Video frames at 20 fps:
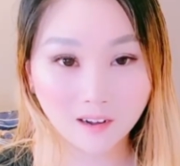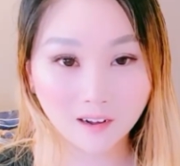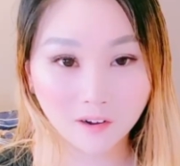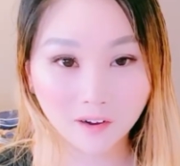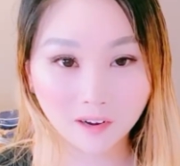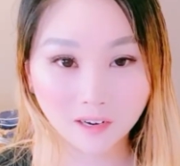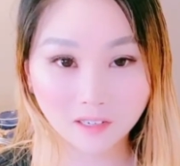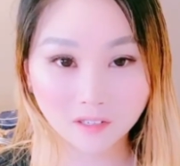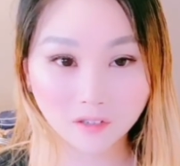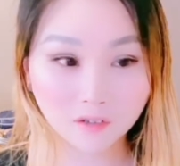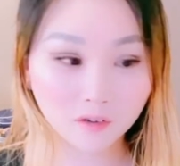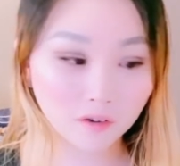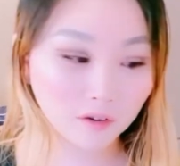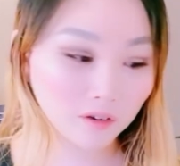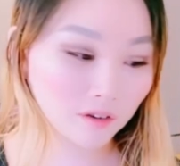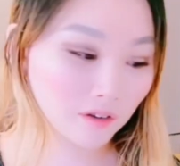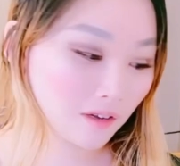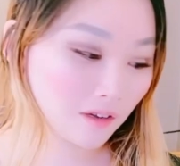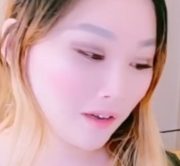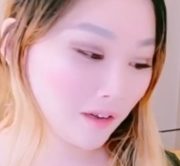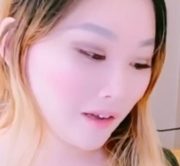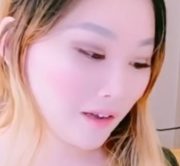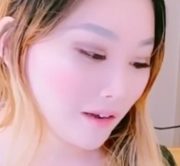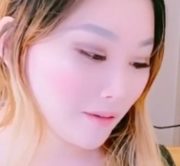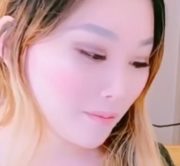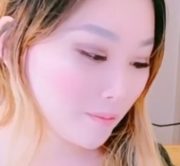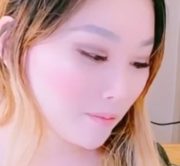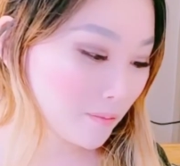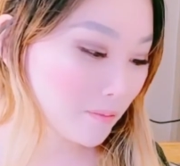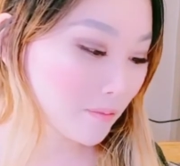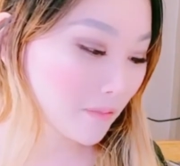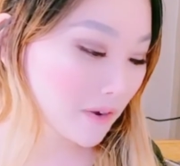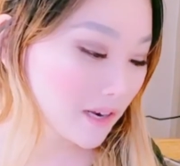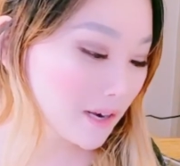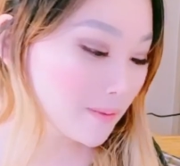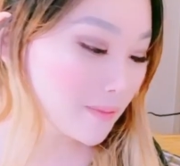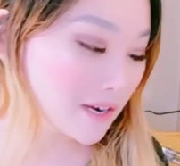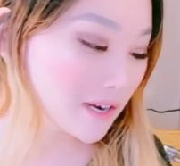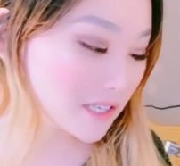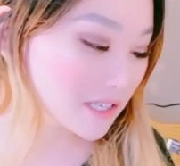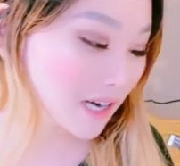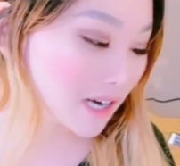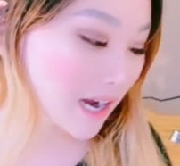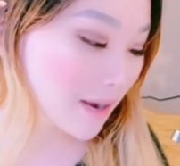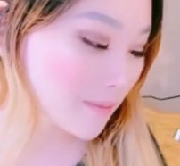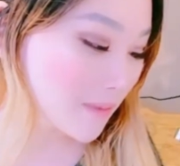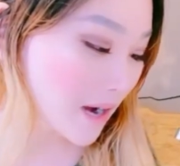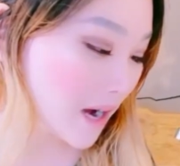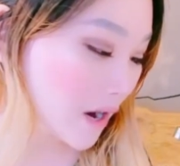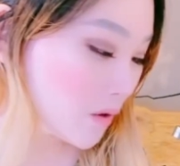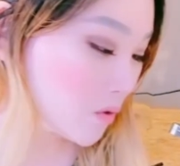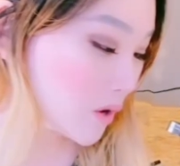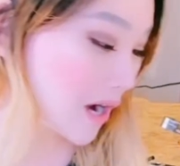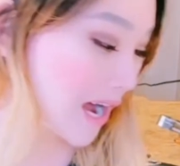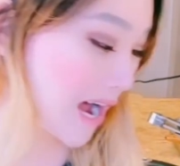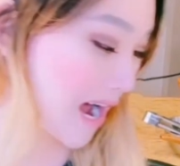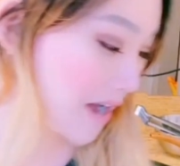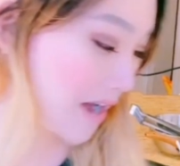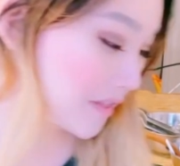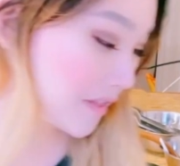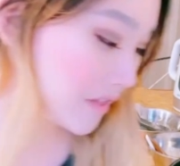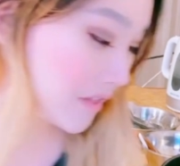Okay, so in the meantime, I will add